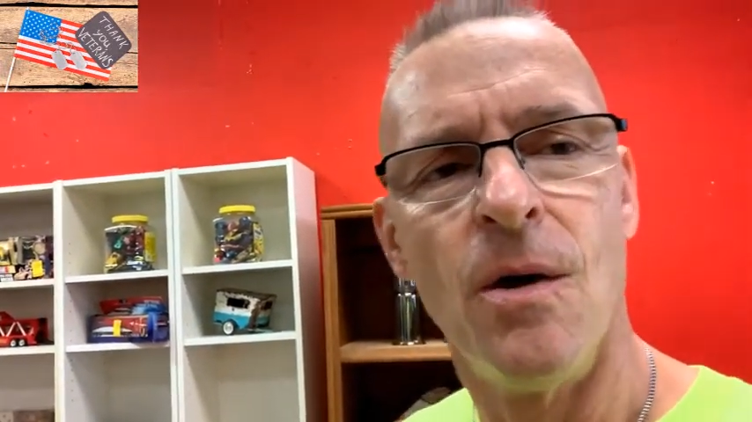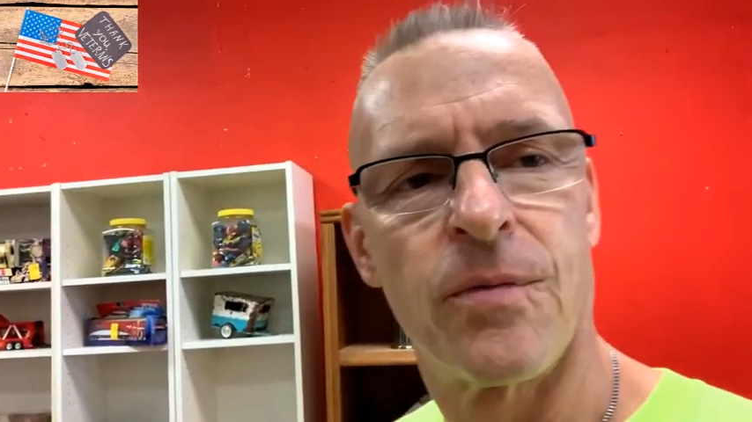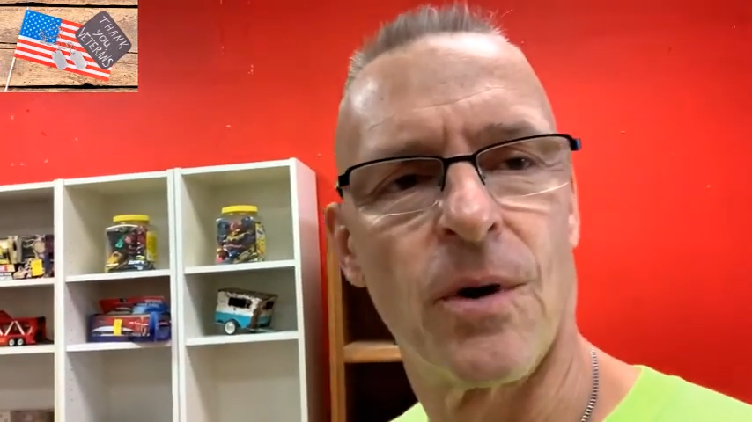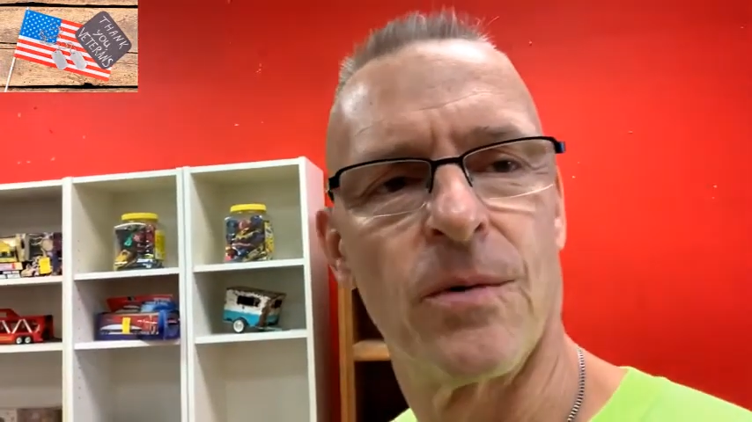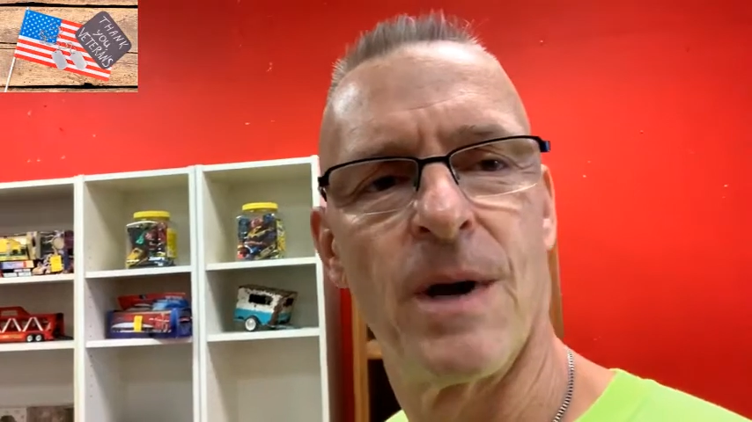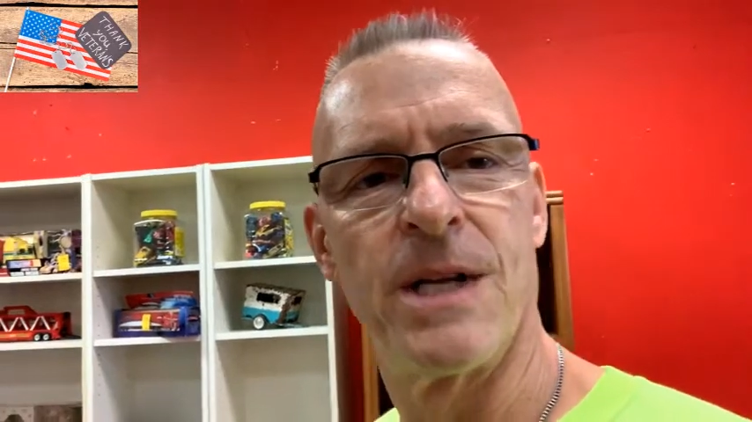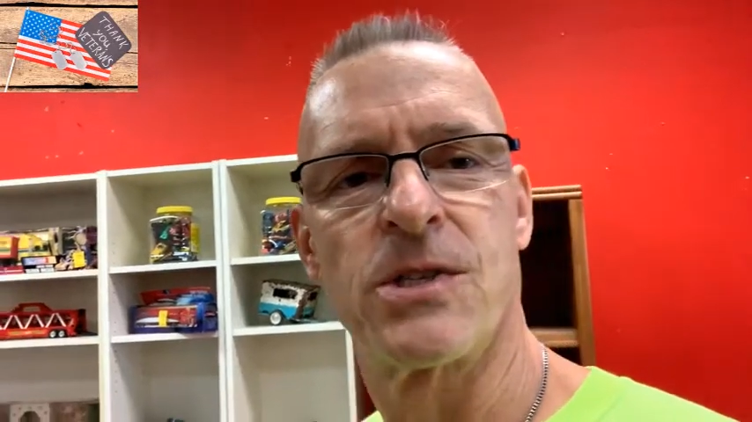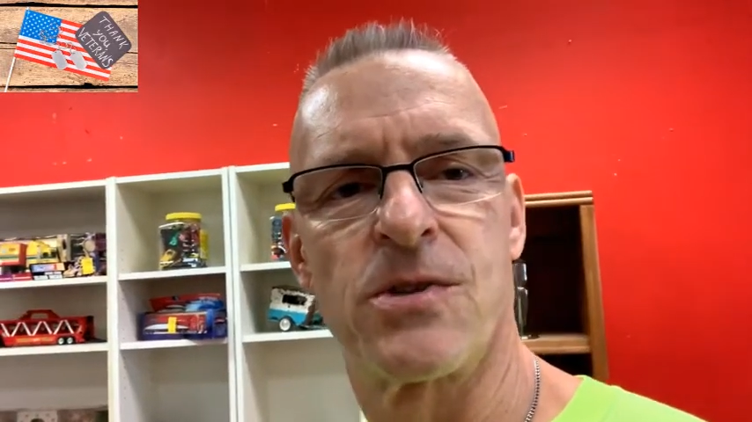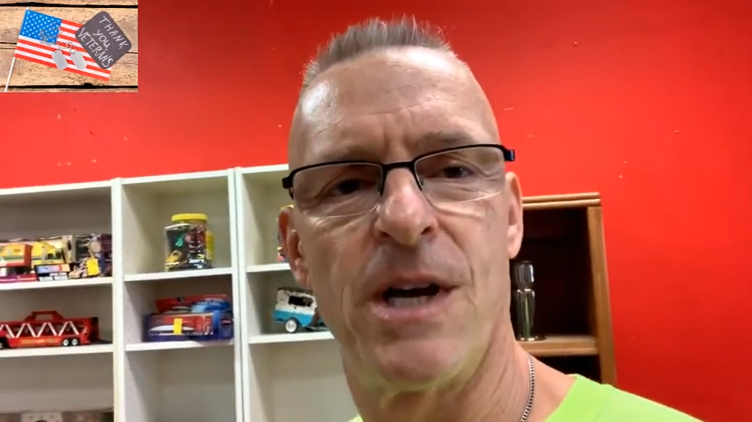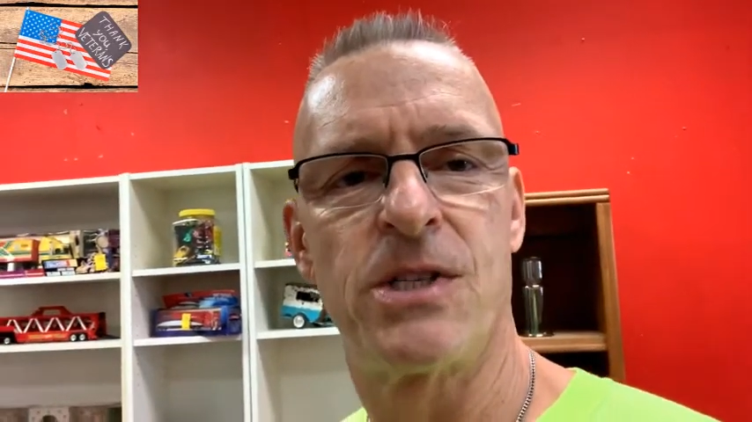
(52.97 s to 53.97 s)
for
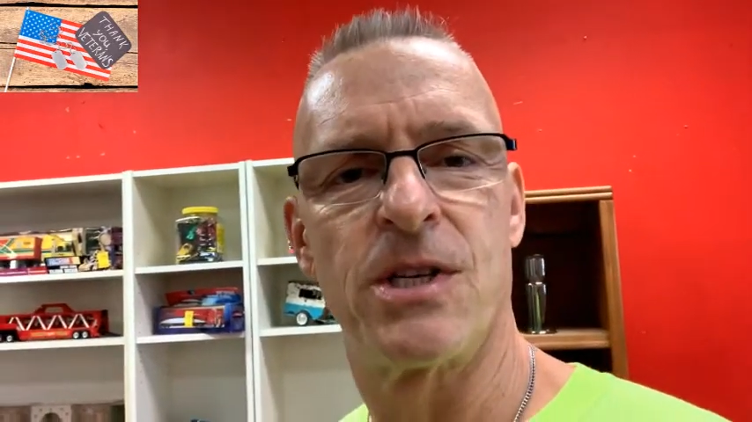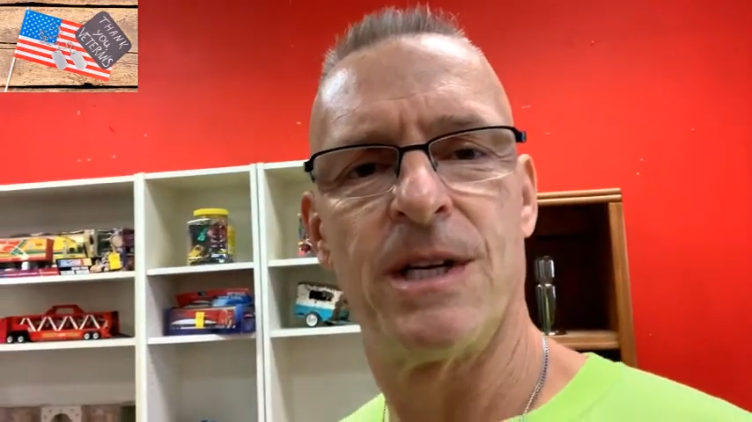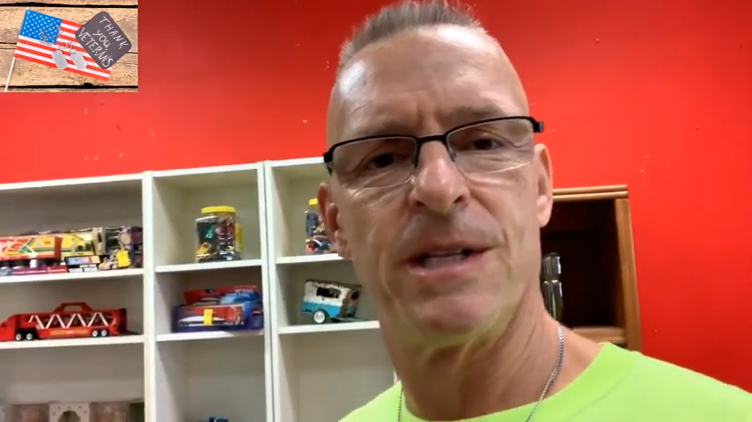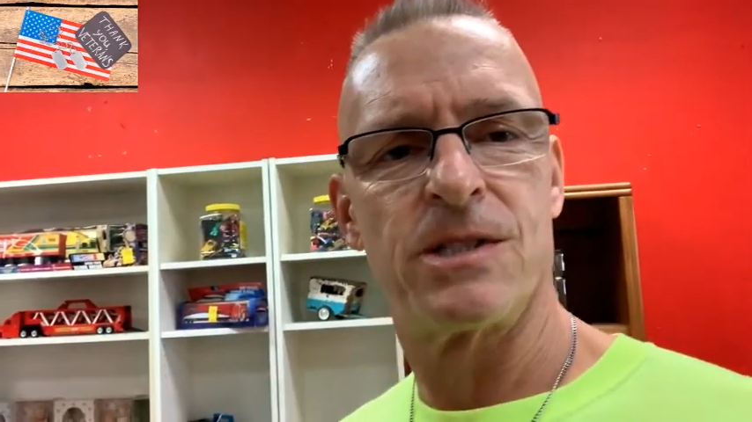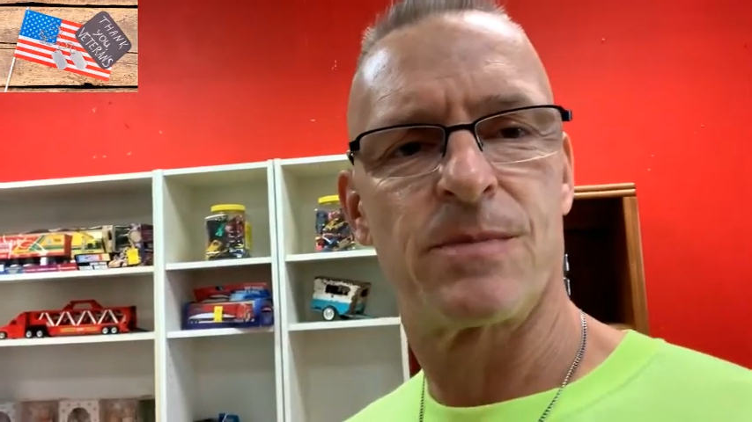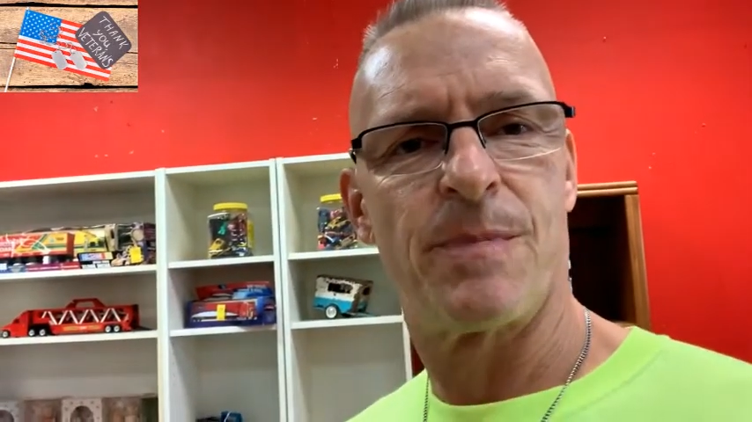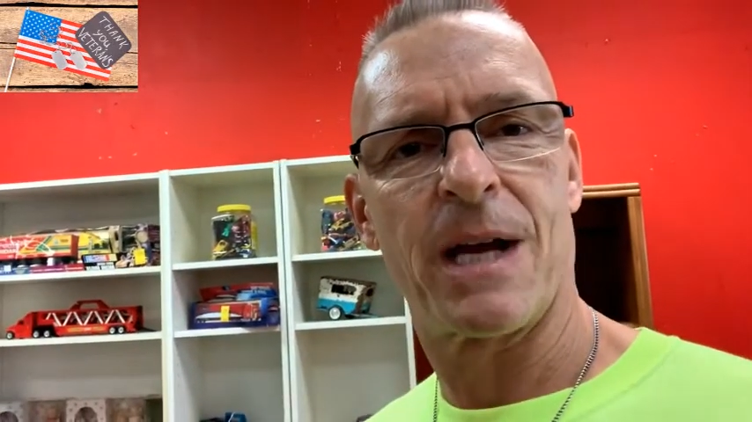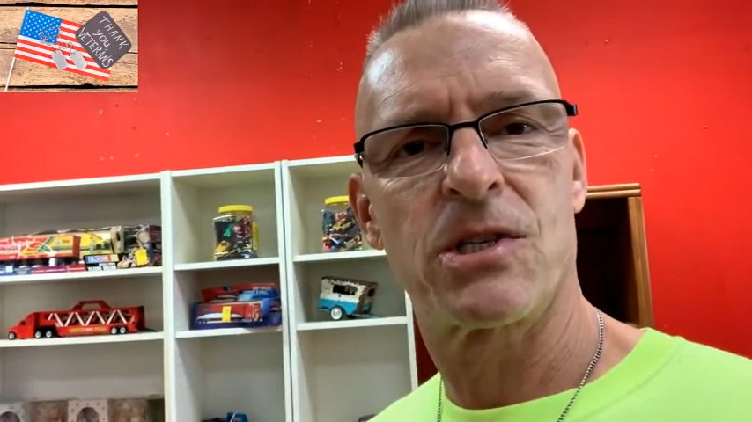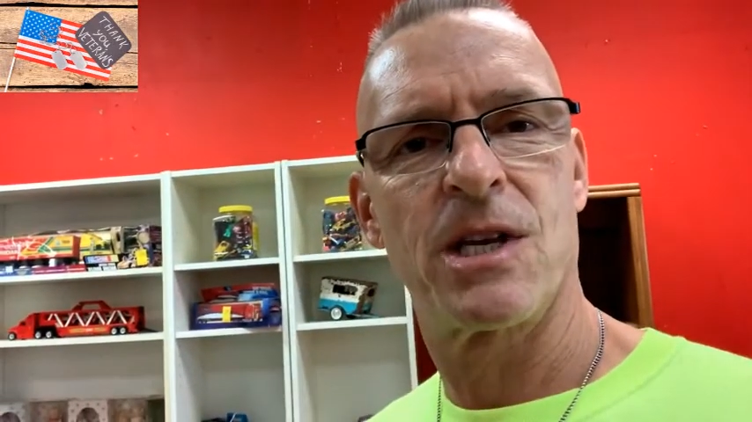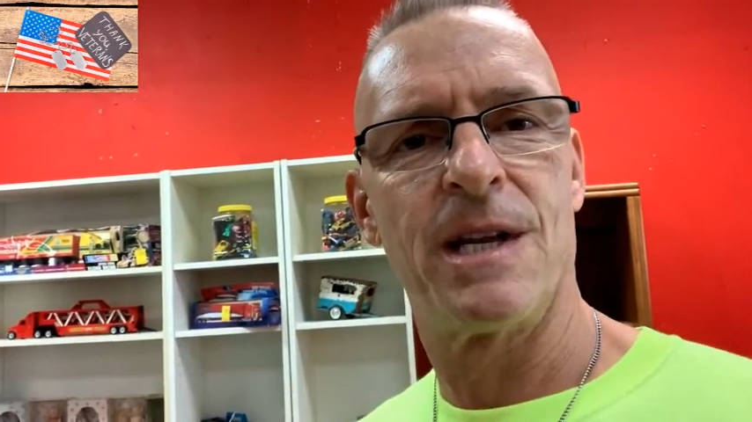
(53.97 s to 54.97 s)
registration and
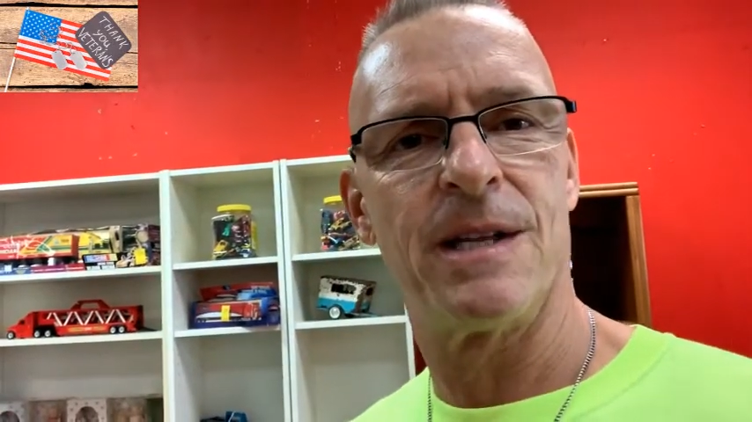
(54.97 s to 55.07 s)
inspection,